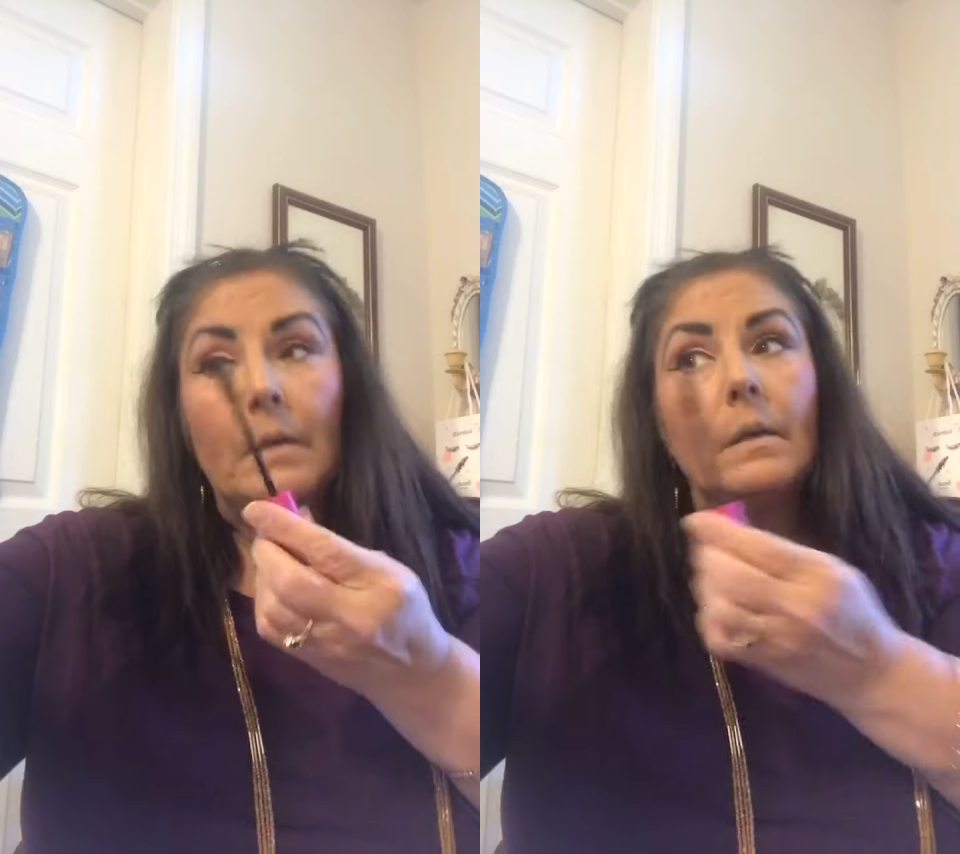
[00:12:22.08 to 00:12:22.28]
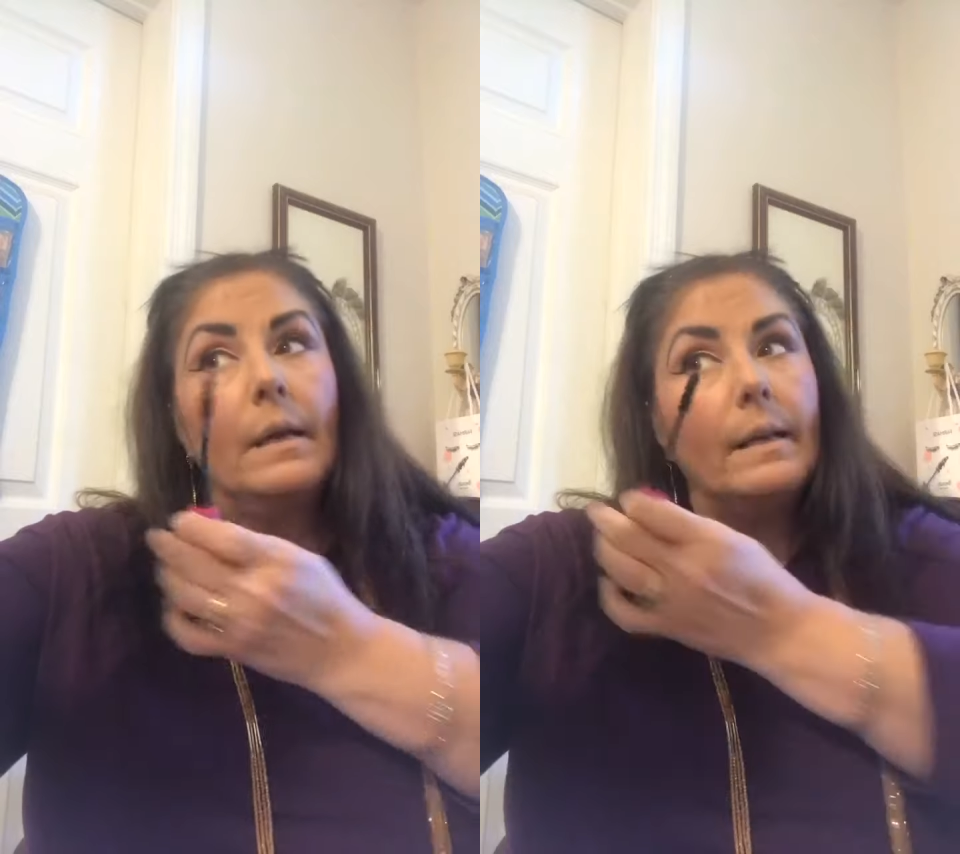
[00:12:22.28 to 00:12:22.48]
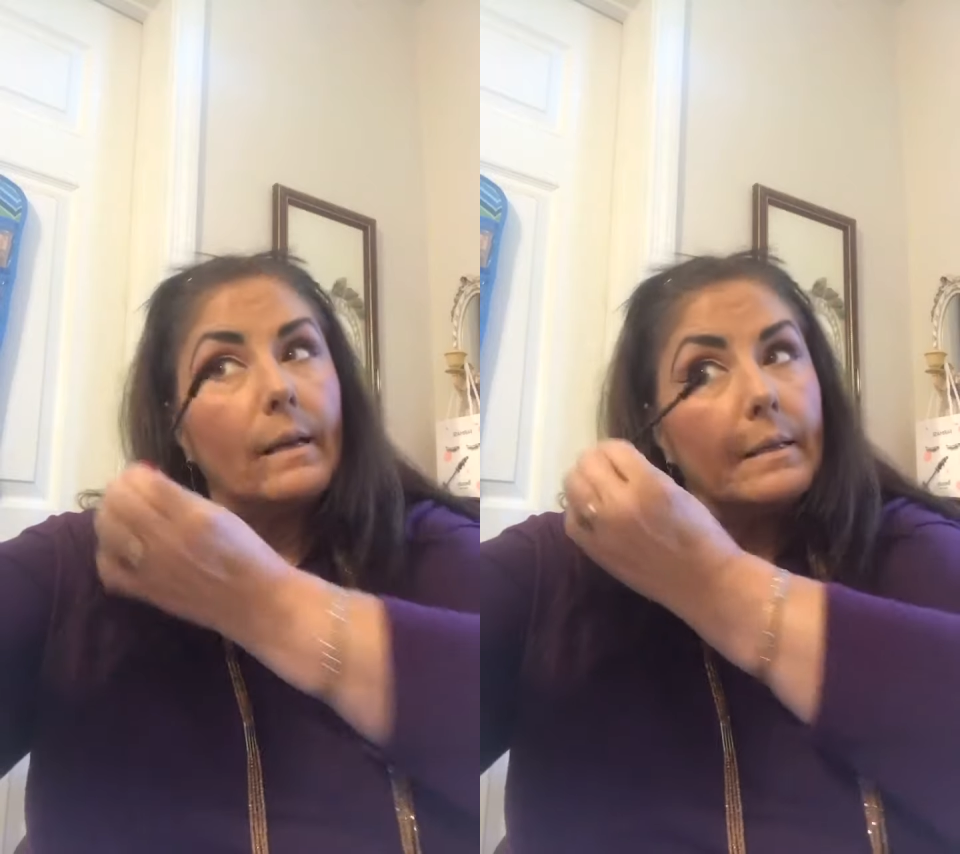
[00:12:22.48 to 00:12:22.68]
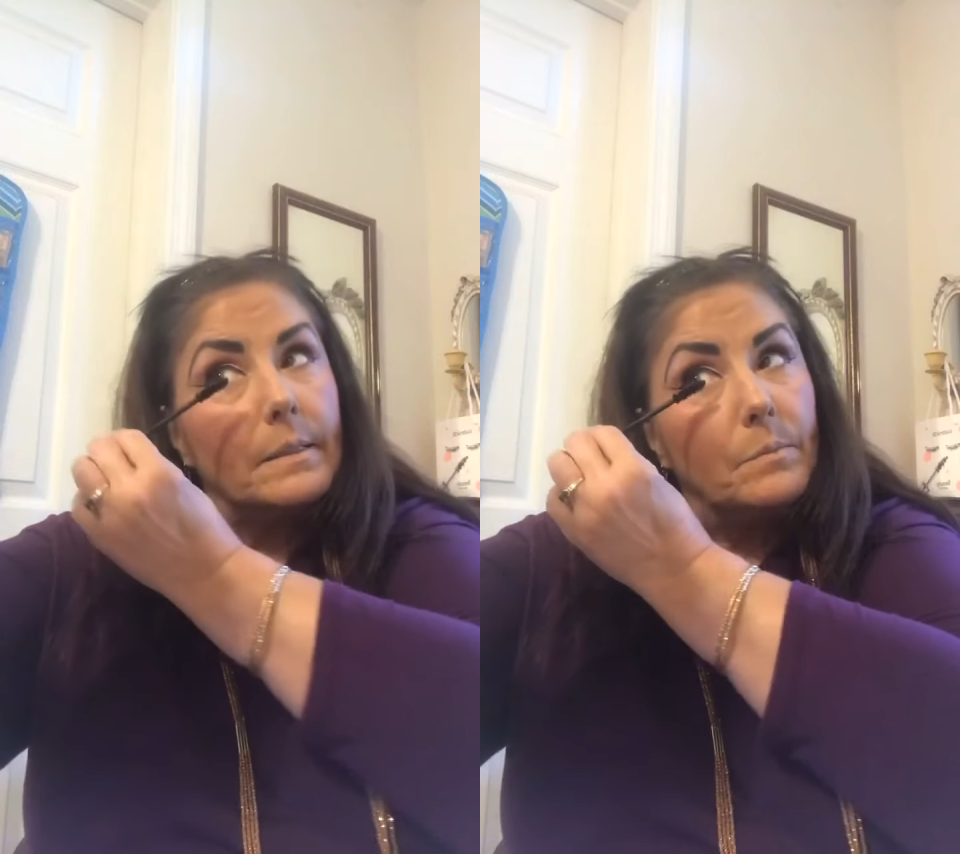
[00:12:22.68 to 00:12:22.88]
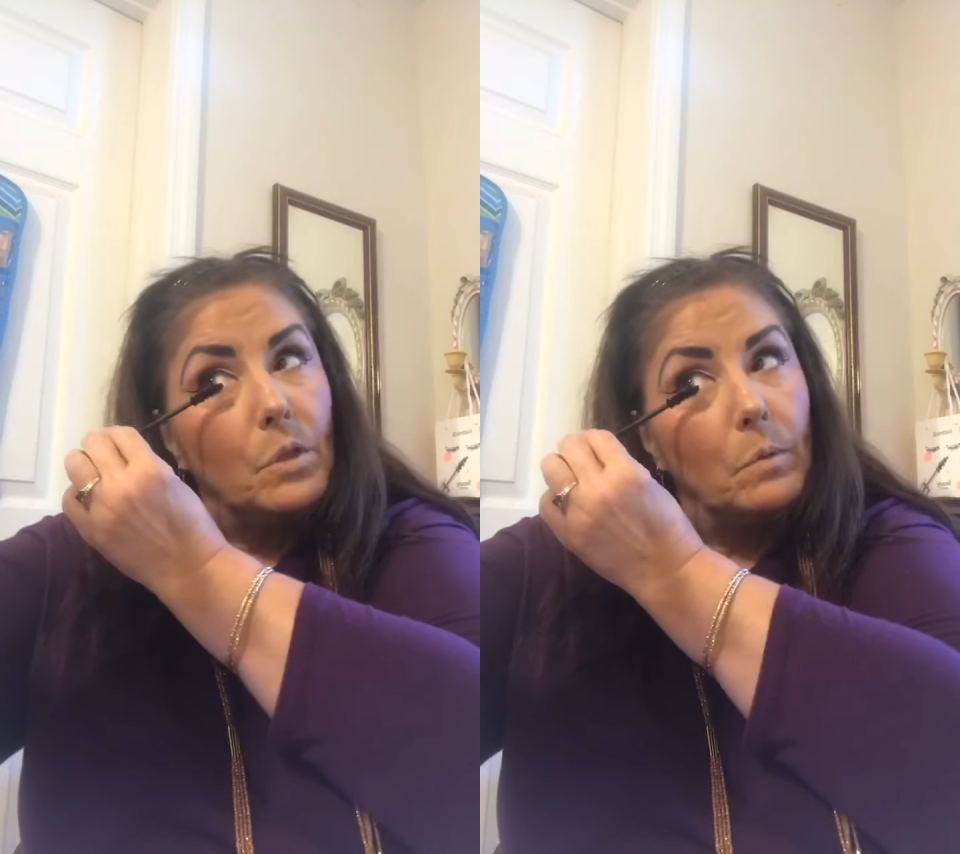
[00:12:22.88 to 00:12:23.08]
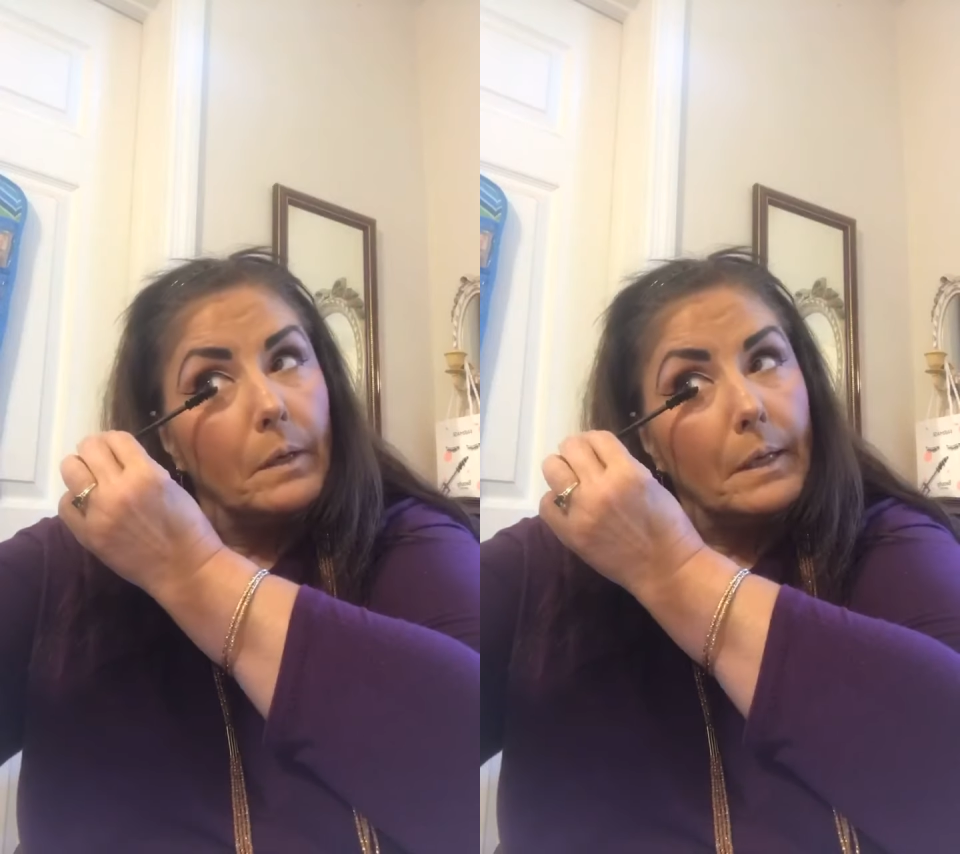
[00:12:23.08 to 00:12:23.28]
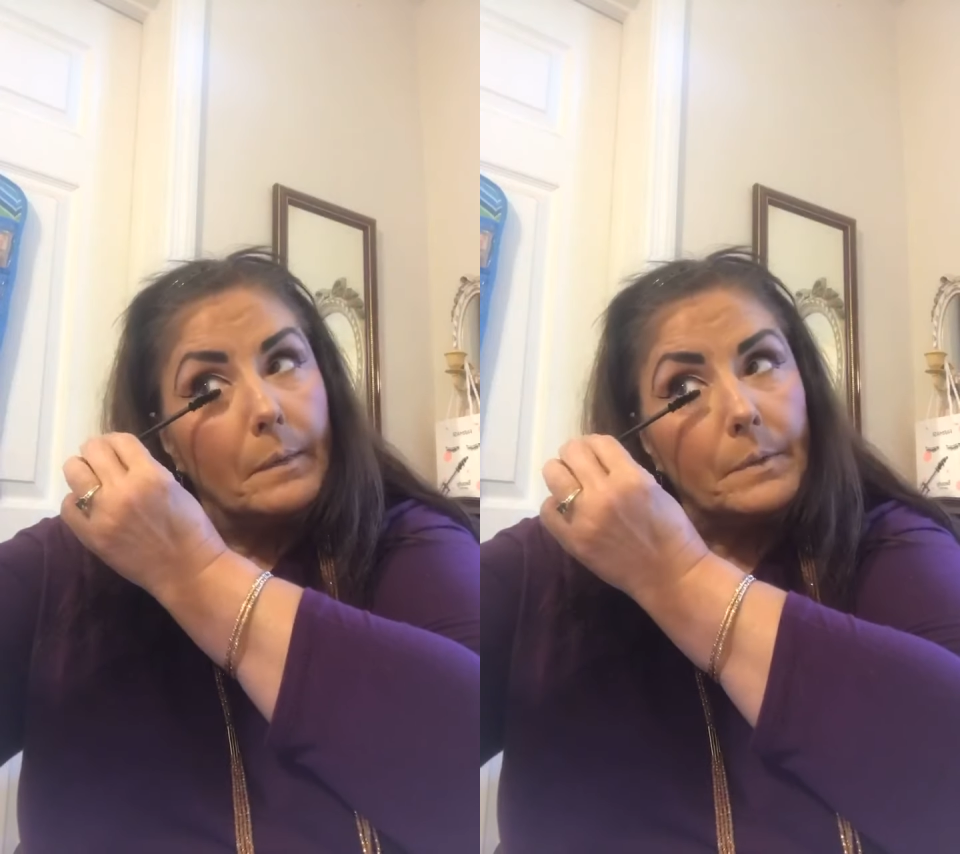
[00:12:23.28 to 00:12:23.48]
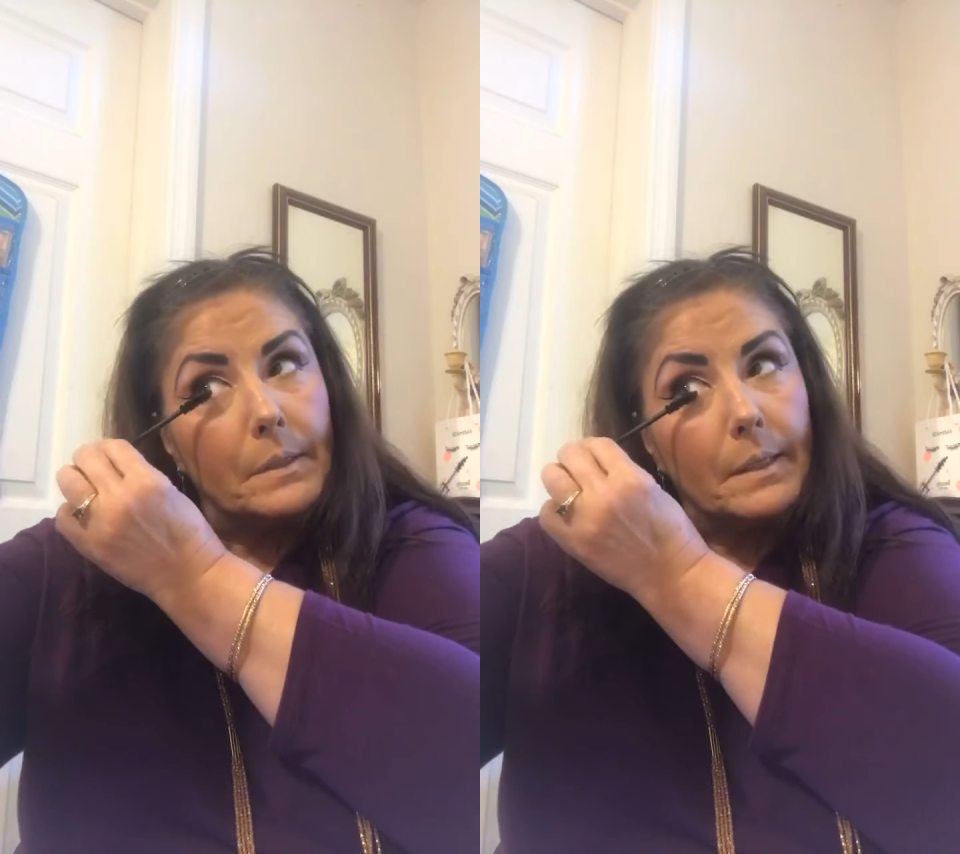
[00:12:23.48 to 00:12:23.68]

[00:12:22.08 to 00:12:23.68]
And I got some new lipstick.